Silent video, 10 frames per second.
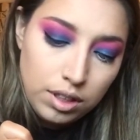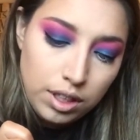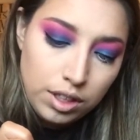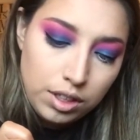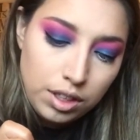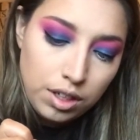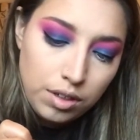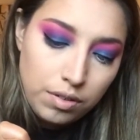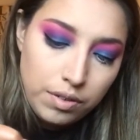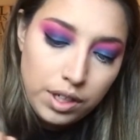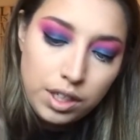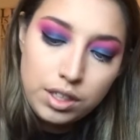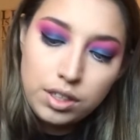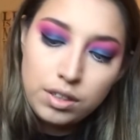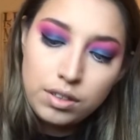I just got a
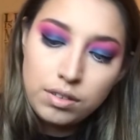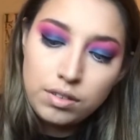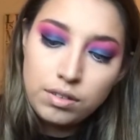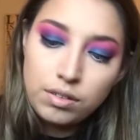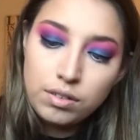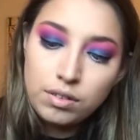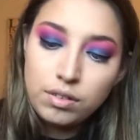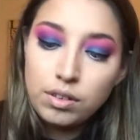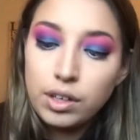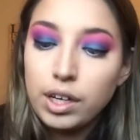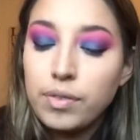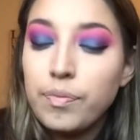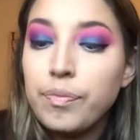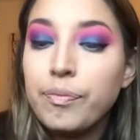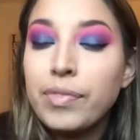notification. Okay.
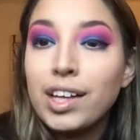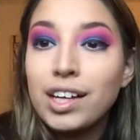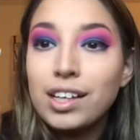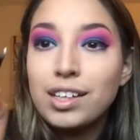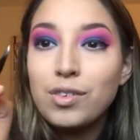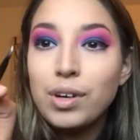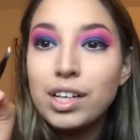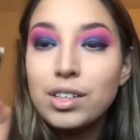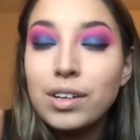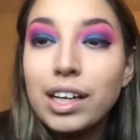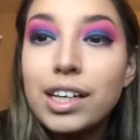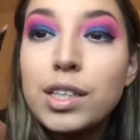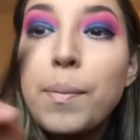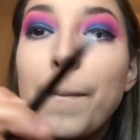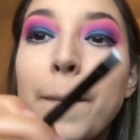You want it to where like
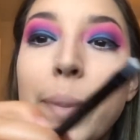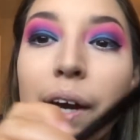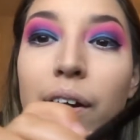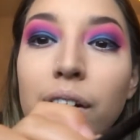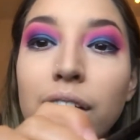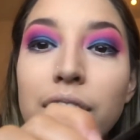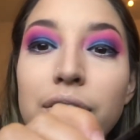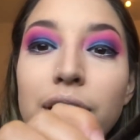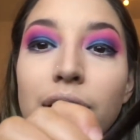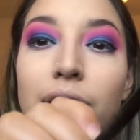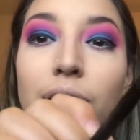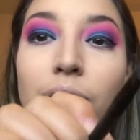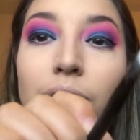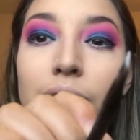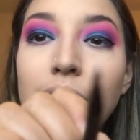it's barely even like
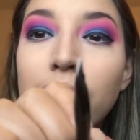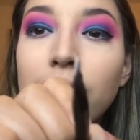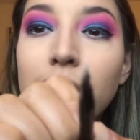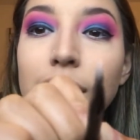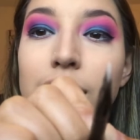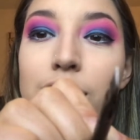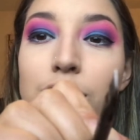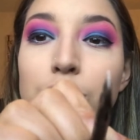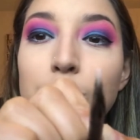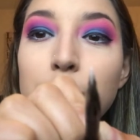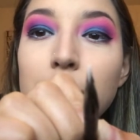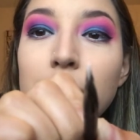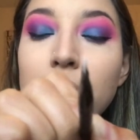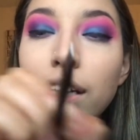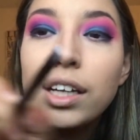on there. Like it's super
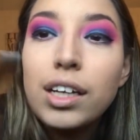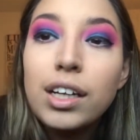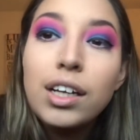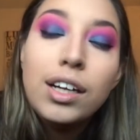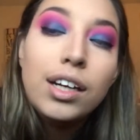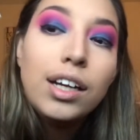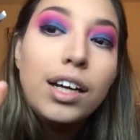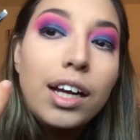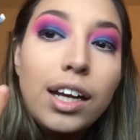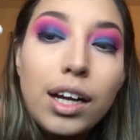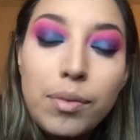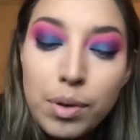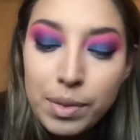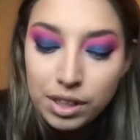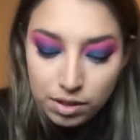thin. And I'm gonna
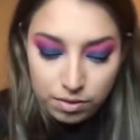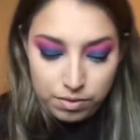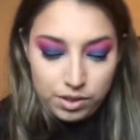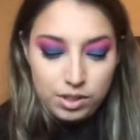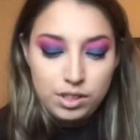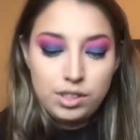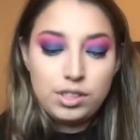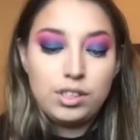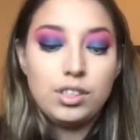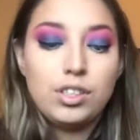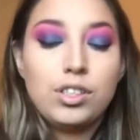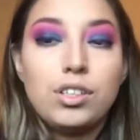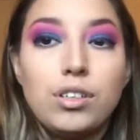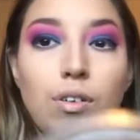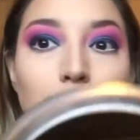make the first
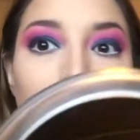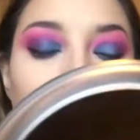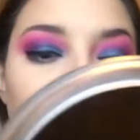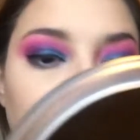star.